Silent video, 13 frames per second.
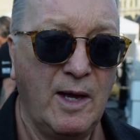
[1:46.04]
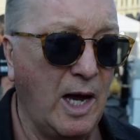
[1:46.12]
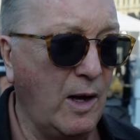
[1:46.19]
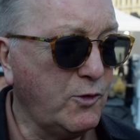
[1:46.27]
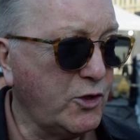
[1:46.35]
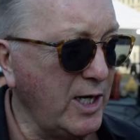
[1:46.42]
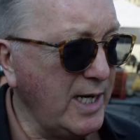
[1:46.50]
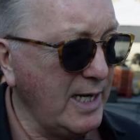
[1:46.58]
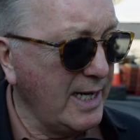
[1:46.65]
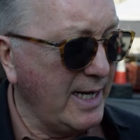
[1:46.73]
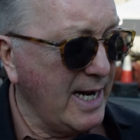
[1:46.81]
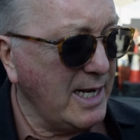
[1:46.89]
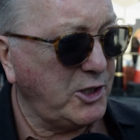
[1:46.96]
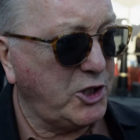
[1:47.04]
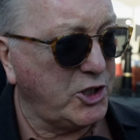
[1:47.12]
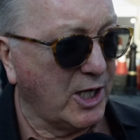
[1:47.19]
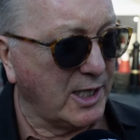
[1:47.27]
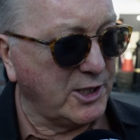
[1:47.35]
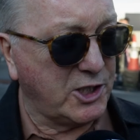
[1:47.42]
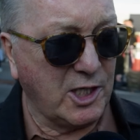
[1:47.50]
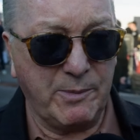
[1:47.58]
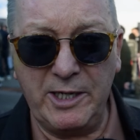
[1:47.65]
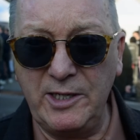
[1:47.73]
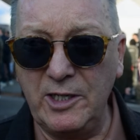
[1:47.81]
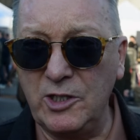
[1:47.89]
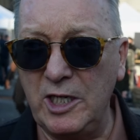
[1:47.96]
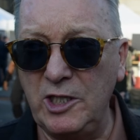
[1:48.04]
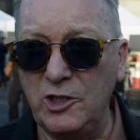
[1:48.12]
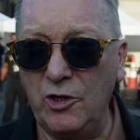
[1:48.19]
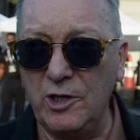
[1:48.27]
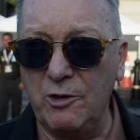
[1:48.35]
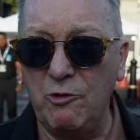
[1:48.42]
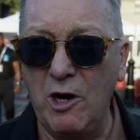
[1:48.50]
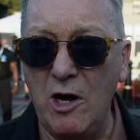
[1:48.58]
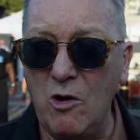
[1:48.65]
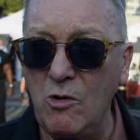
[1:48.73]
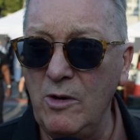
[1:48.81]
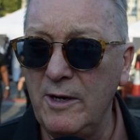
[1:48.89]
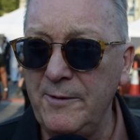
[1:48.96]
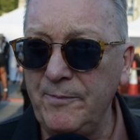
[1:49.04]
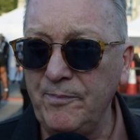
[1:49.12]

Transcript: I've seen it. He has changed. I mean, he's on a roll.